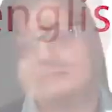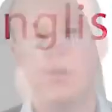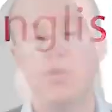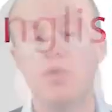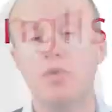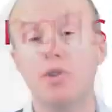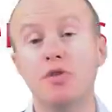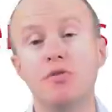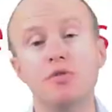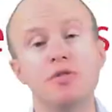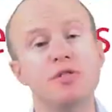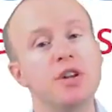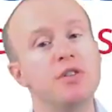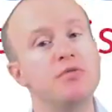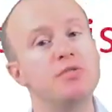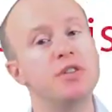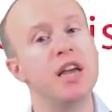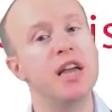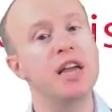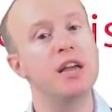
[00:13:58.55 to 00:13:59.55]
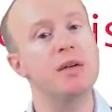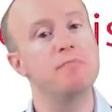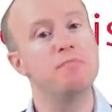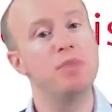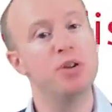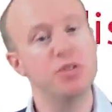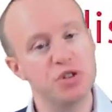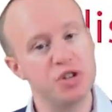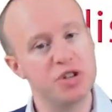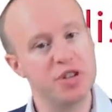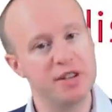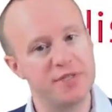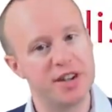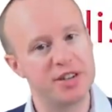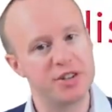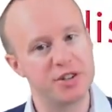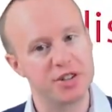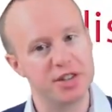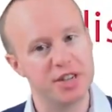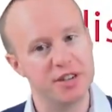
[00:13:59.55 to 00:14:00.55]
You can also take positive
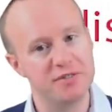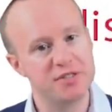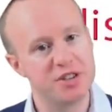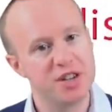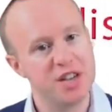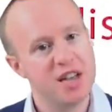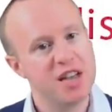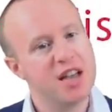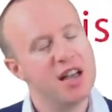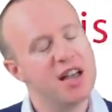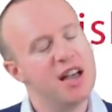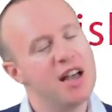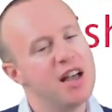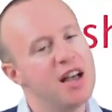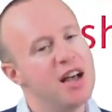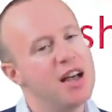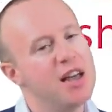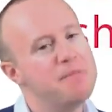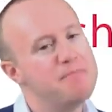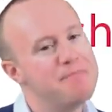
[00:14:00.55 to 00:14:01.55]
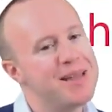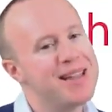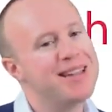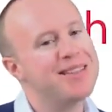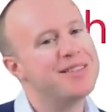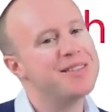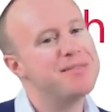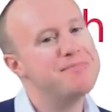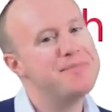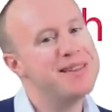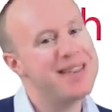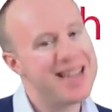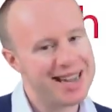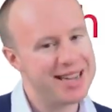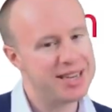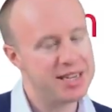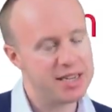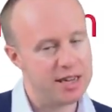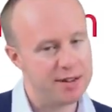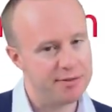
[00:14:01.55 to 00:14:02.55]
adjectives and make them
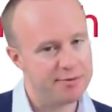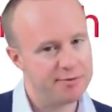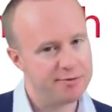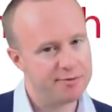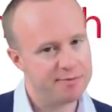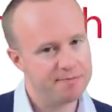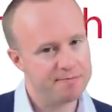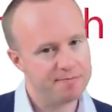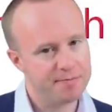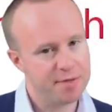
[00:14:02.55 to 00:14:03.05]
negative.